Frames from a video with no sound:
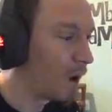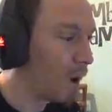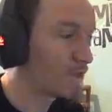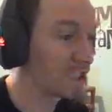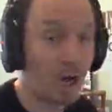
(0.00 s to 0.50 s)

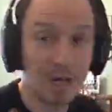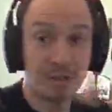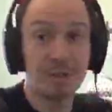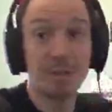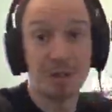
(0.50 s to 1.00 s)
Obviously, I
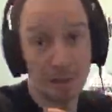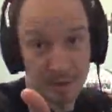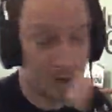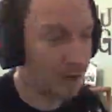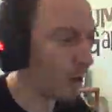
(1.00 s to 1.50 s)
do YouTube
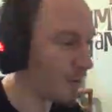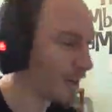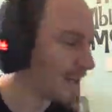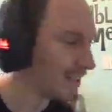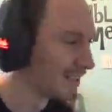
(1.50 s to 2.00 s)
as my
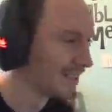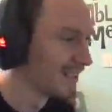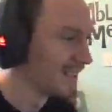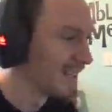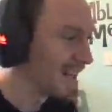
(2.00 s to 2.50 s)
hobby
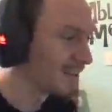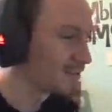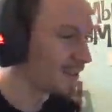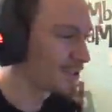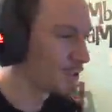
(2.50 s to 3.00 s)
and
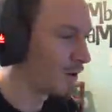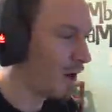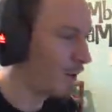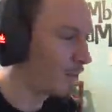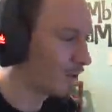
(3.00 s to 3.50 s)
virtual
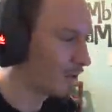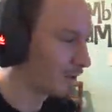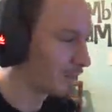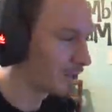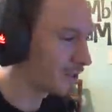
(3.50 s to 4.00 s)
railway
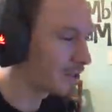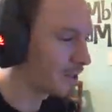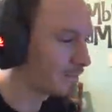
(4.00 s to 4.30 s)
modelling, but